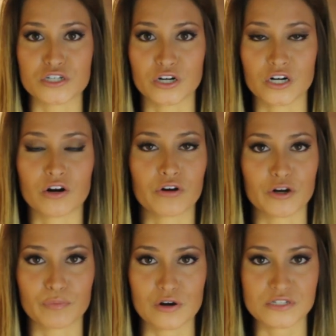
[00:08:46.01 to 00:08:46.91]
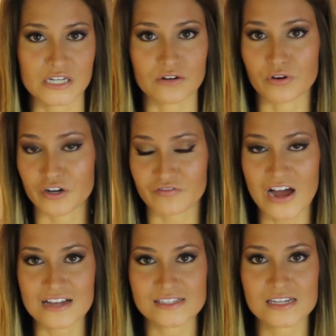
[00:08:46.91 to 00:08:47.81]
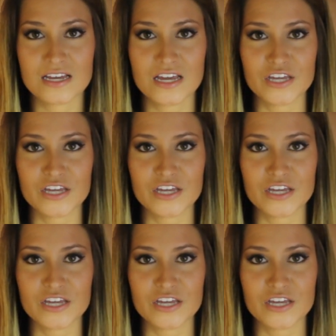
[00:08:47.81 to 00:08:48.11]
sugar or your protein or your fats.